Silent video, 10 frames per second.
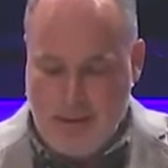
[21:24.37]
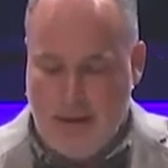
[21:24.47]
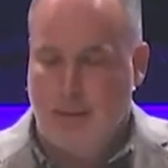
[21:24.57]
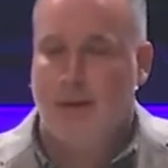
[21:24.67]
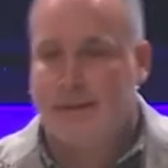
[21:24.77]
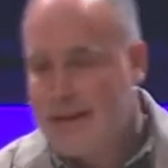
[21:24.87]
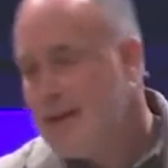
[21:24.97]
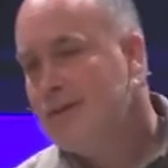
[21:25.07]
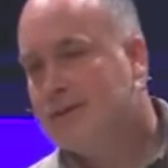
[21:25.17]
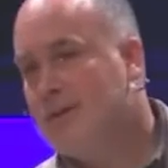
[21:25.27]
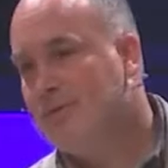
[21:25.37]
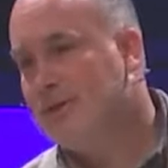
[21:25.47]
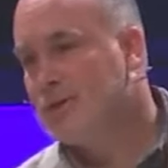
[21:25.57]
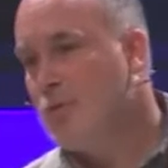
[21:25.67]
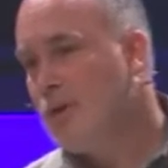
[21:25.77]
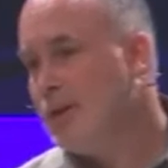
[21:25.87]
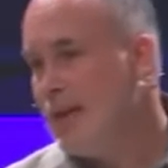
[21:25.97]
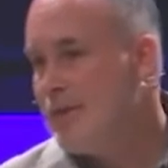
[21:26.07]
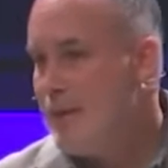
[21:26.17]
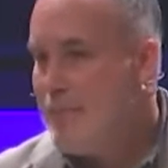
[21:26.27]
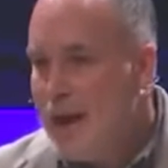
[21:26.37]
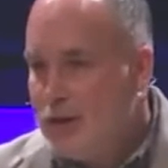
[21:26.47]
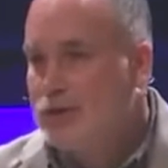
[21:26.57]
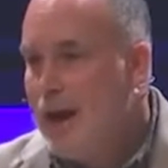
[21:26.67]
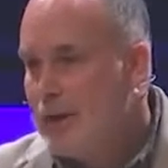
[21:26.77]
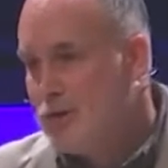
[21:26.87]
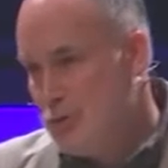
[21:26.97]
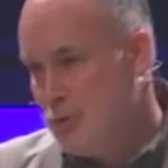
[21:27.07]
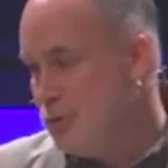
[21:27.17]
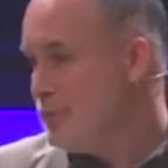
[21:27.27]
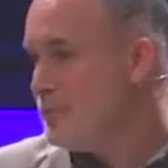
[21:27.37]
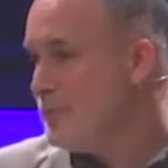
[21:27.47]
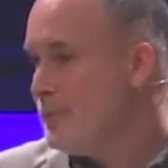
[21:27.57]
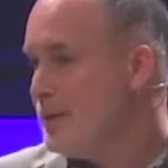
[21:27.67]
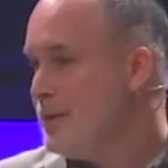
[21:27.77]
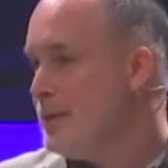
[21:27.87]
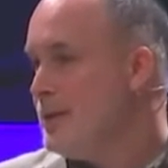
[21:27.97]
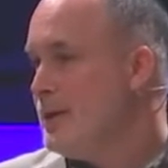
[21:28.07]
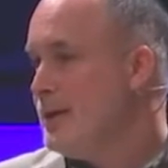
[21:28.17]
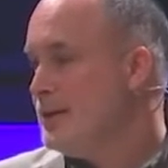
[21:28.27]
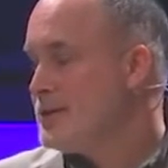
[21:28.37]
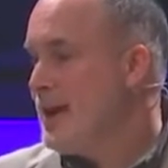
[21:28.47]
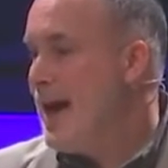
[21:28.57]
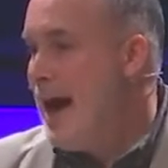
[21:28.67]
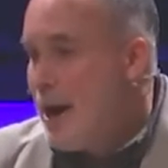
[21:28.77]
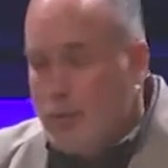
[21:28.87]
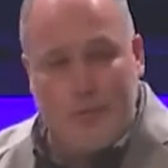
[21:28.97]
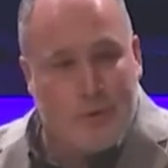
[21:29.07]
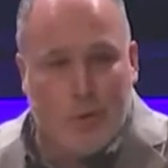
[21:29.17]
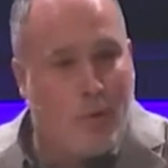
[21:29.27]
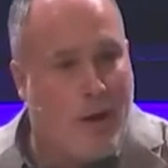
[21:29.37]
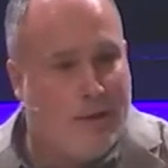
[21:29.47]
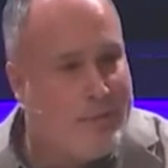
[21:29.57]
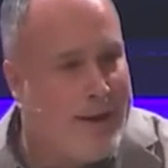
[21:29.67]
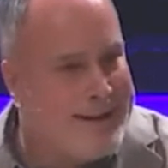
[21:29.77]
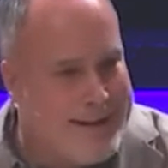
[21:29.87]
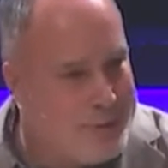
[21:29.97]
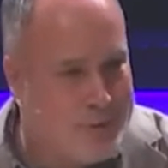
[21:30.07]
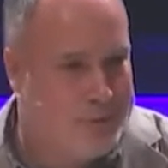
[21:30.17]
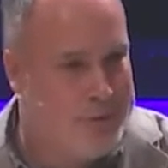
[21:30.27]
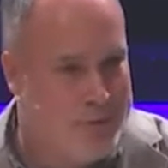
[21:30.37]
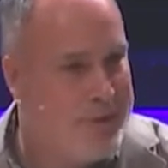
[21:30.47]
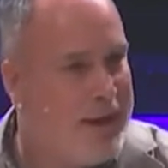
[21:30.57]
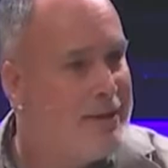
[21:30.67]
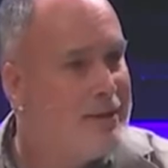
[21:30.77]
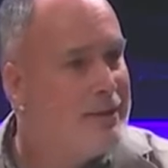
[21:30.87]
And I'm going to tell you something this morning that may shock you. Listen, I don't feel qualified either to do that.